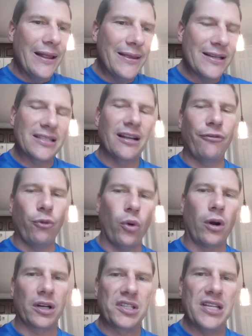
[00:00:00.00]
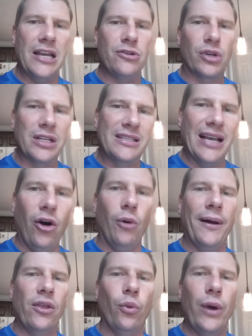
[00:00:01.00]
this stuff works, and you can tell
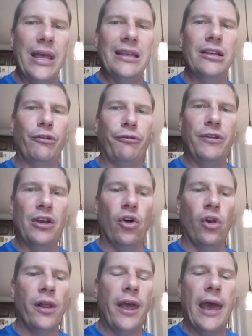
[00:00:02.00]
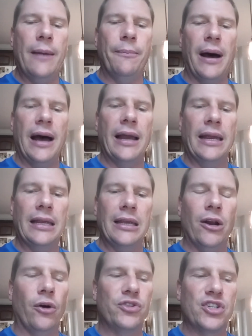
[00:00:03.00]
by the way that you feel and by,
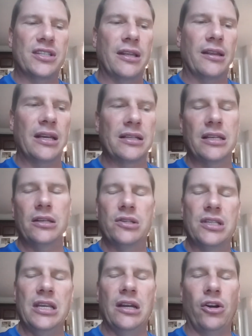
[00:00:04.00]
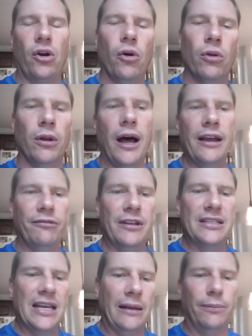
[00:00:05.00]
you know, just the things that you see in your own life
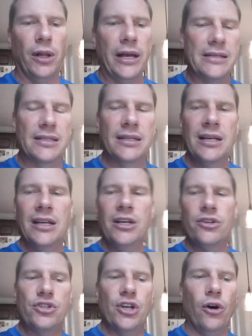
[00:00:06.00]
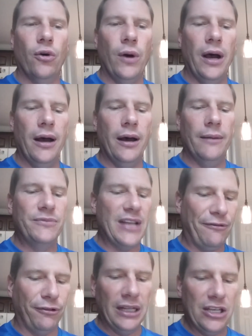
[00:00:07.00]
that take place. So
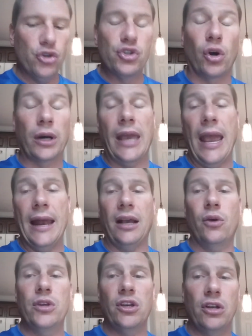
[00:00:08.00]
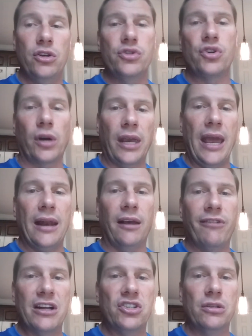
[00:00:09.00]
definitely use organic when you can use organic
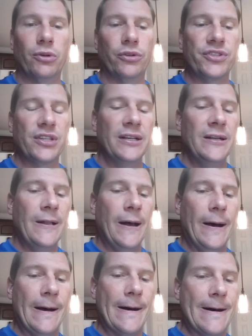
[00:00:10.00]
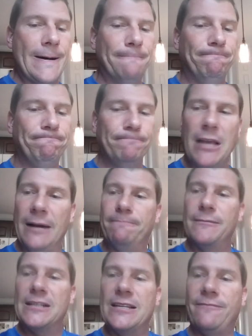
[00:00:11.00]
vegetables. Yeah,
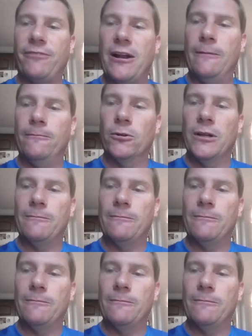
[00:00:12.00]
that's it for now. Hold